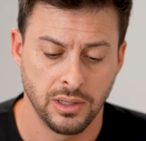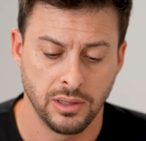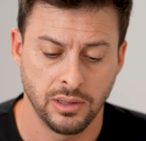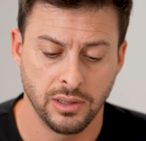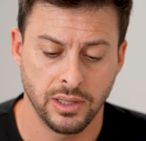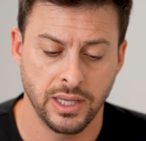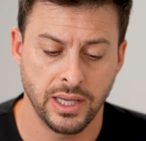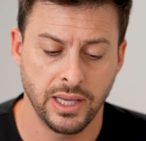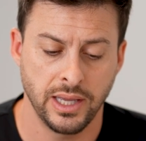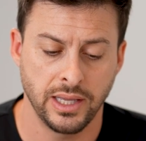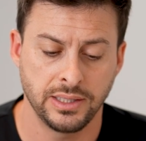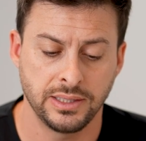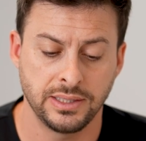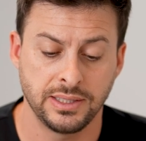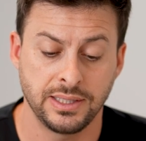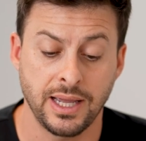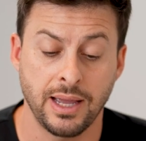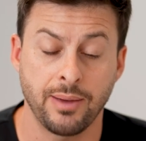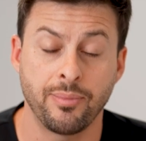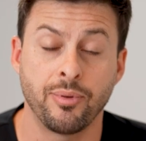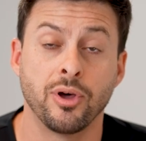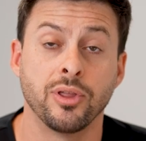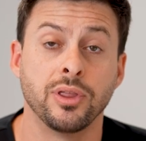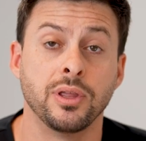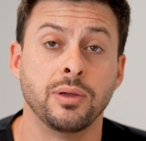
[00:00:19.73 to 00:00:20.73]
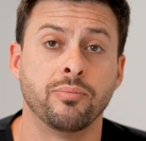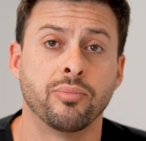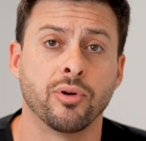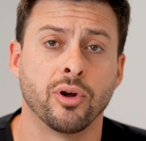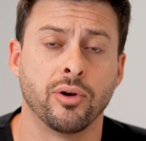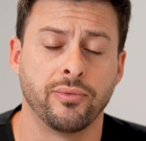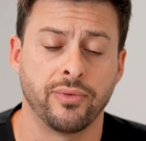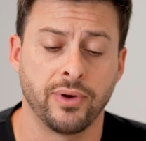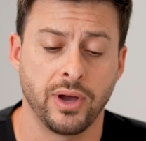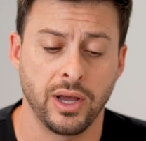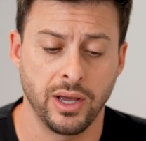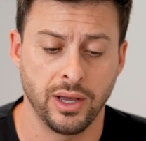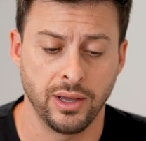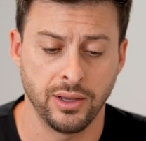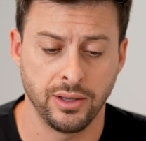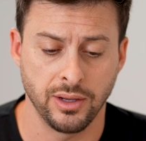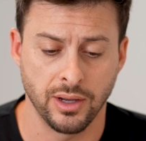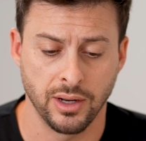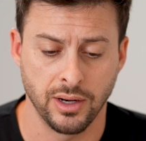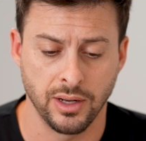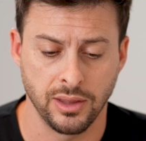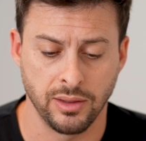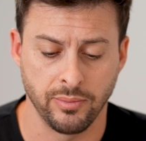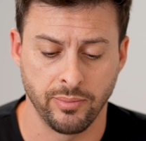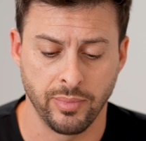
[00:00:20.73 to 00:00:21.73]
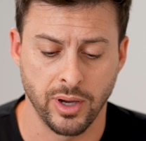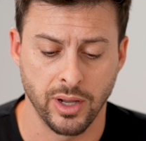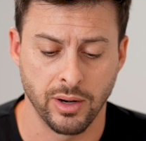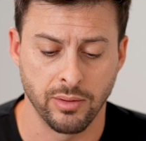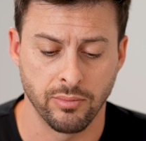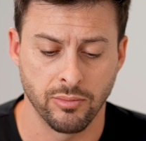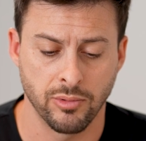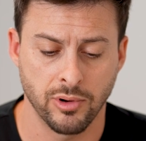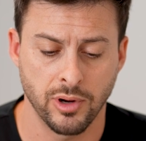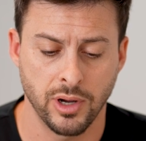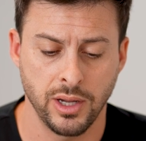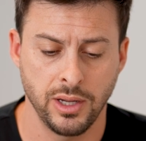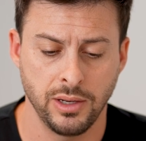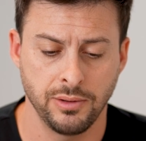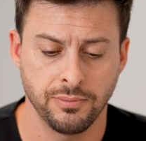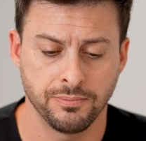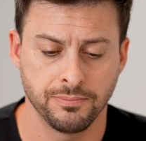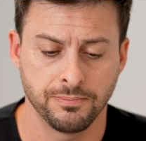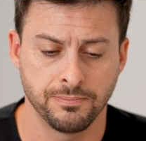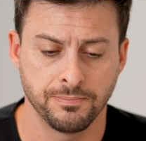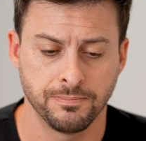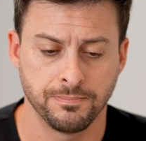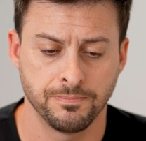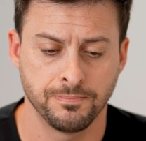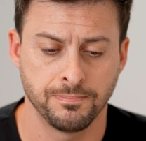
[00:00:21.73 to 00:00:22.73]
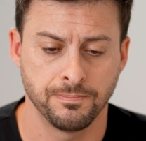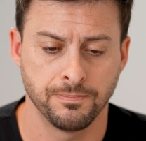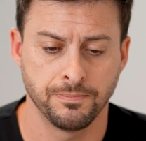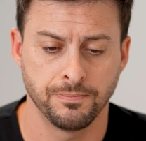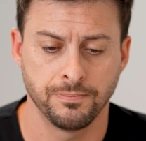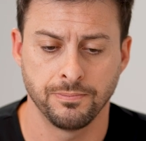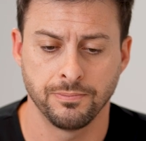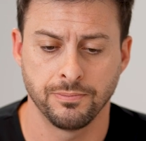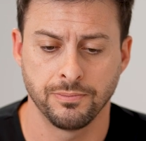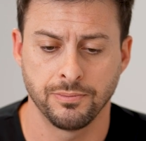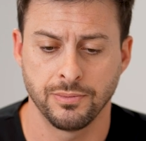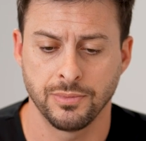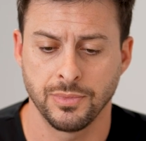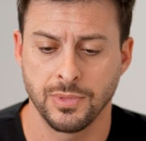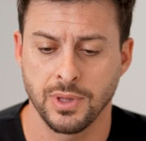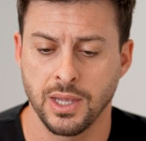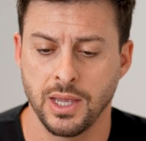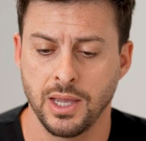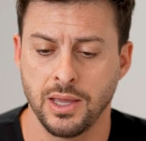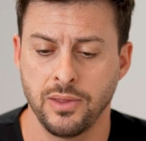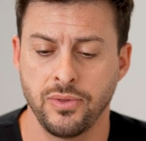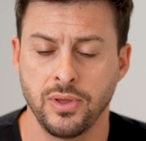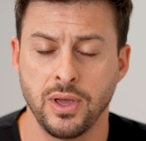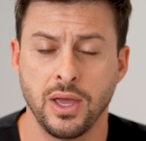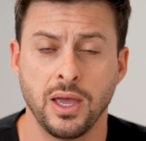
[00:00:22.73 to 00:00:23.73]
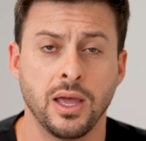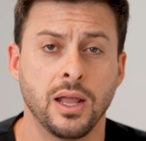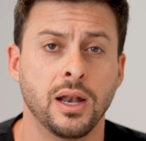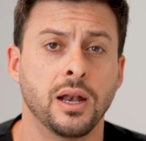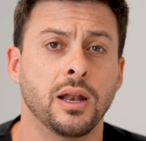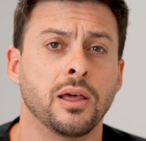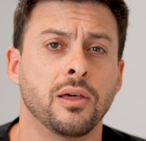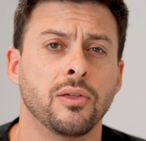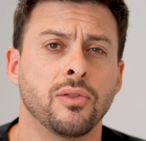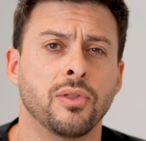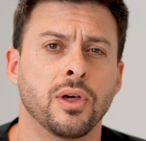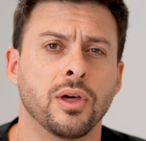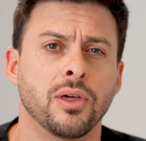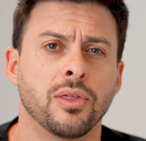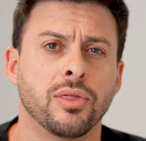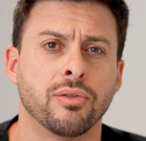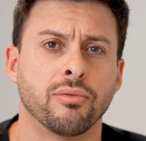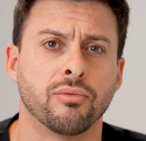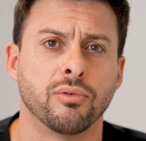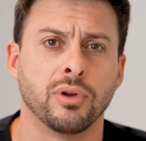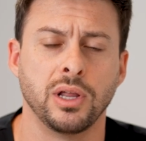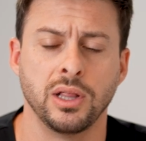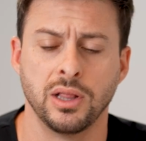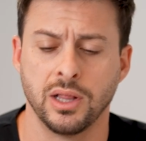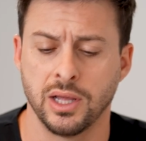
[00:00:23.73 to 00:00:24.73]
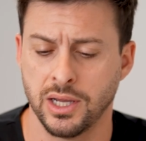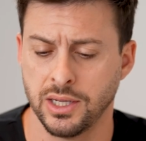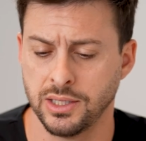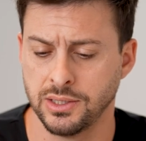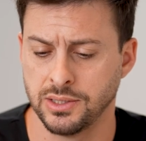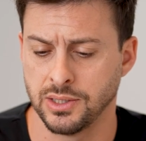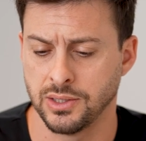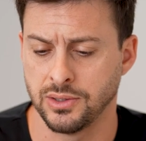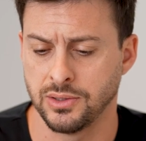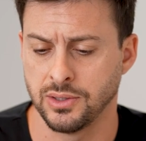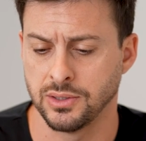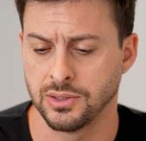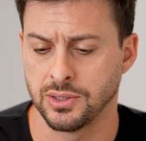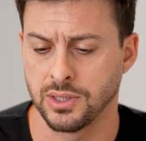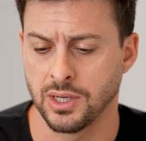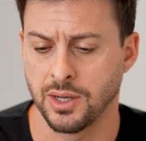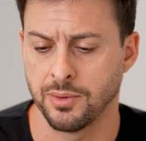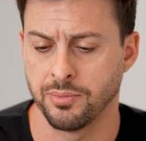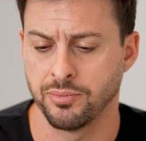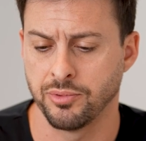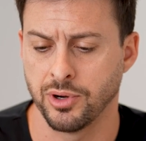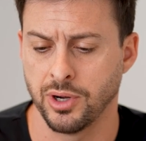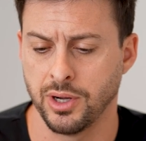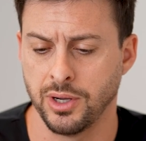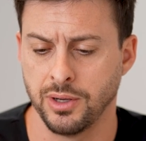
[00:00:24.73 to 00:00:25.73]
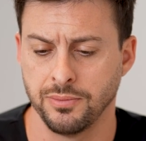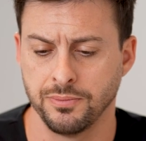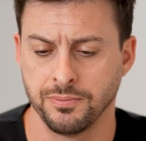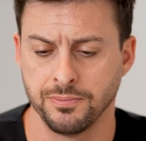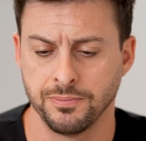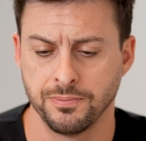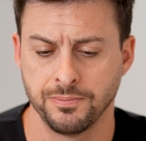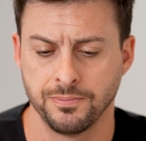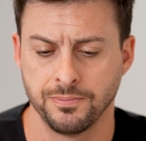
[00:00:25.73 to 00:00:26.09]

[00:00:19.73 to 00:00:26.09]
Let's tap on the profile icon at the bottom right and then the three lines at the top right.